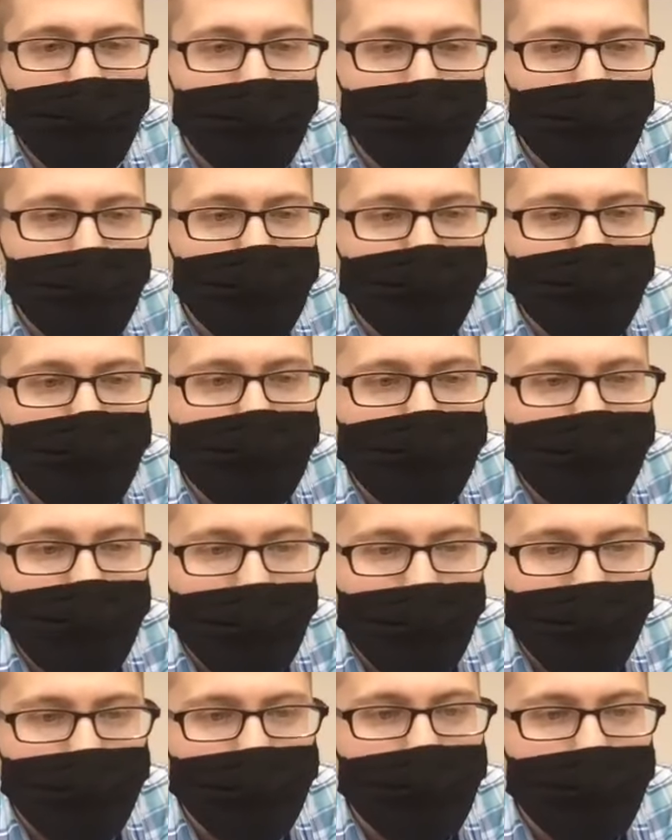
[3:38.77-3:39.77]
How much does that
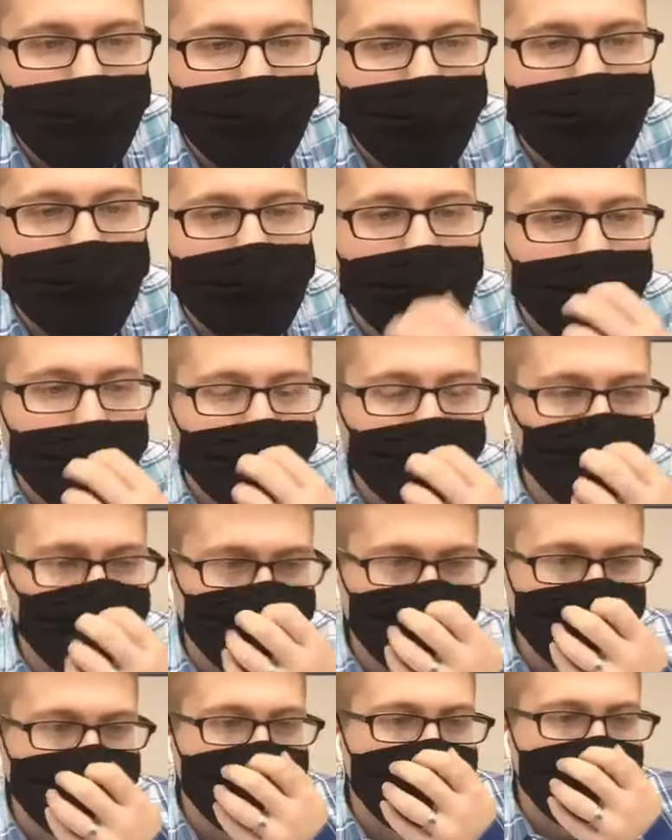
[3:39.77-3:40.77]
affect the offense
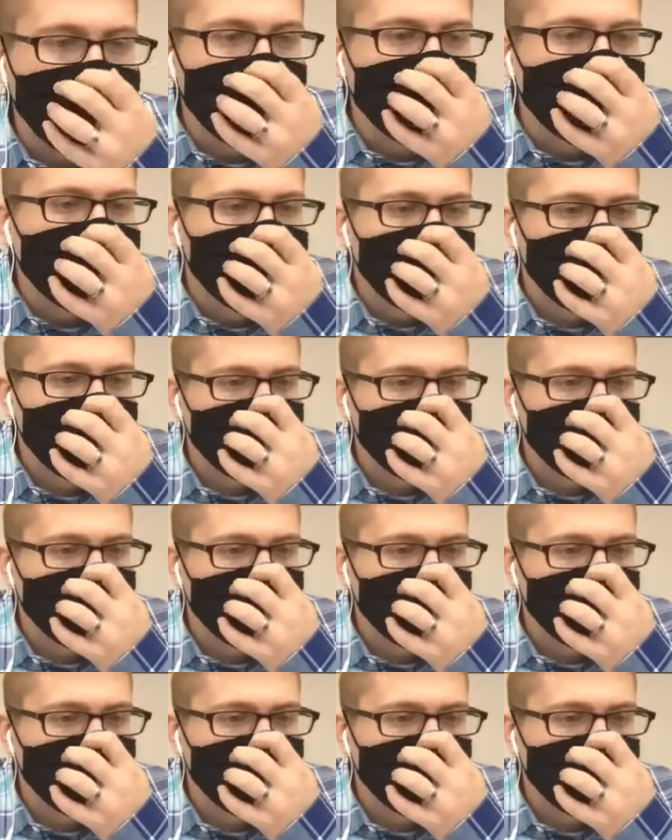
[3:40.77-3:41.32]
as a whole?